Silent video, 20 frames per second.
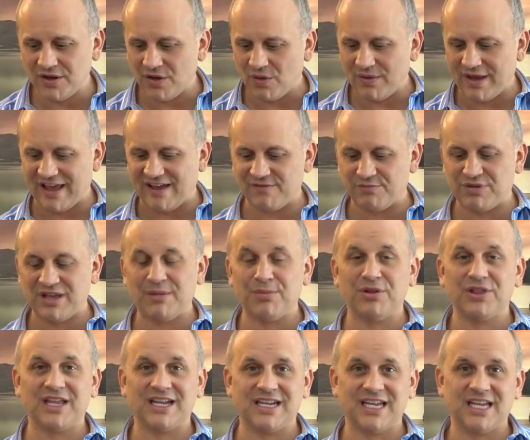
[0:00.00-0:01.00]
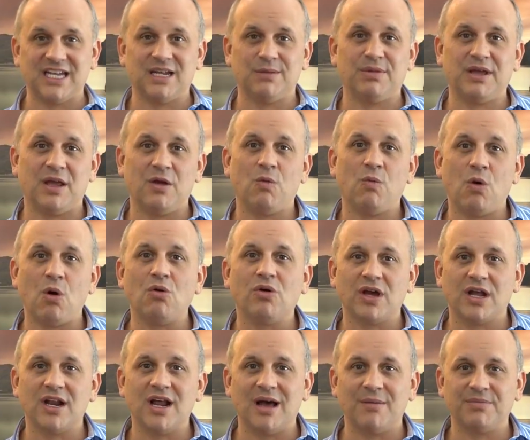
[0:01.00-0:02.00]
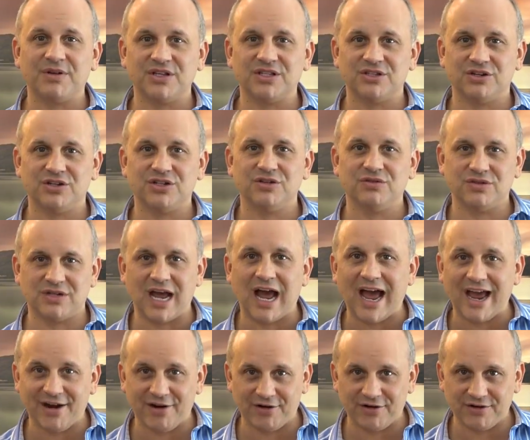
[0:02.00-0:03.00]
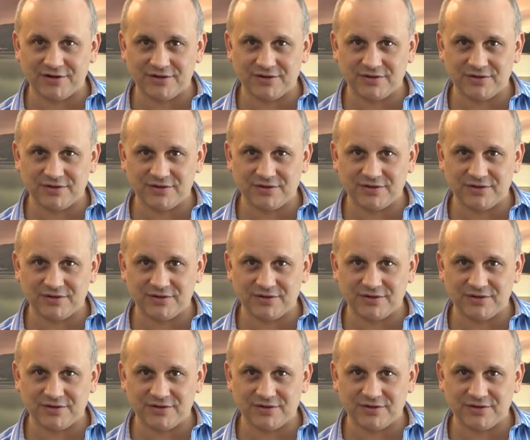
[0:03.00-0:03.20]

We have people that need to be woken up because they're too tired.